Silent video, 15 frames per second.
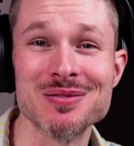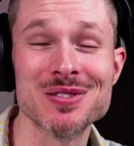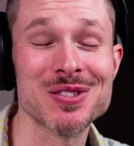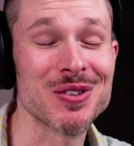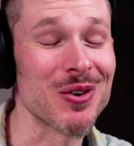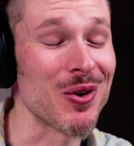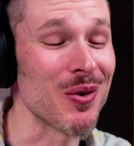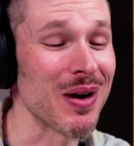
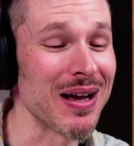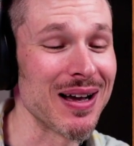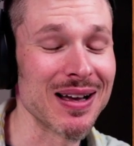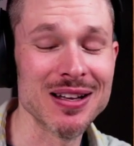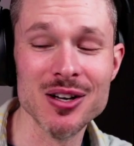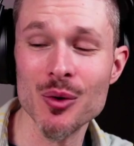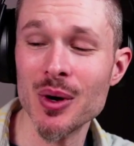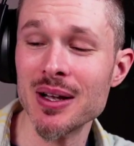So, uh,
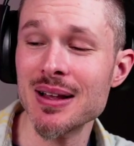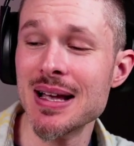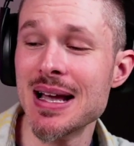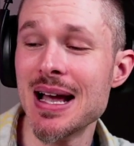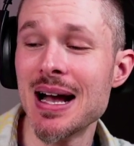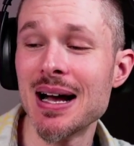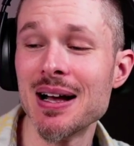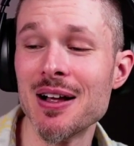you know what,
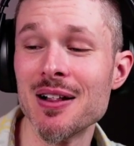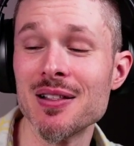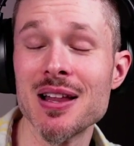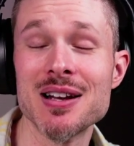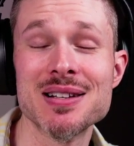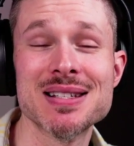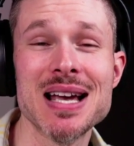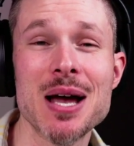uh, a
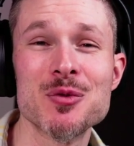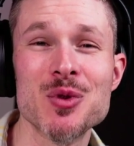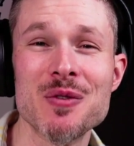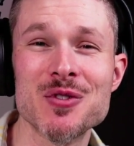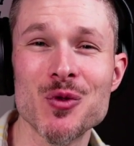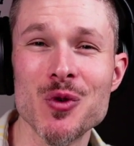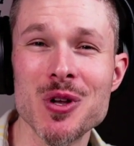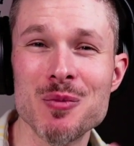lot of times we
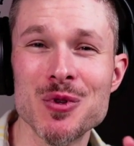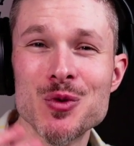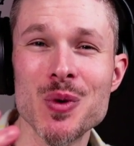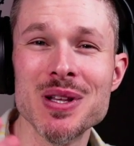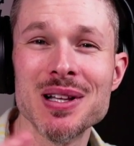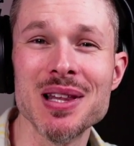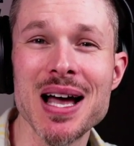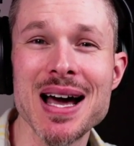have to read
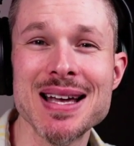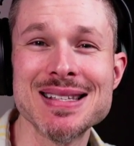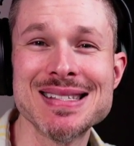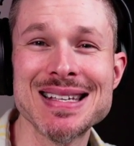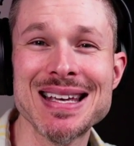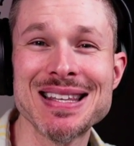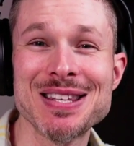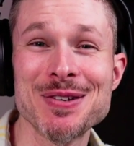between the lines
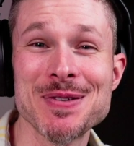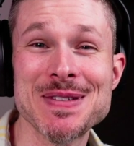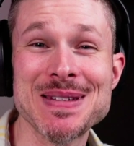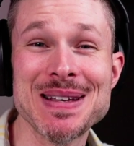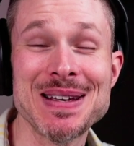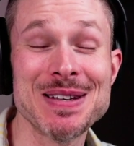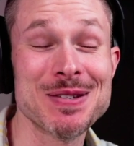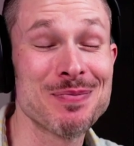to get those
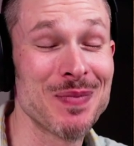things,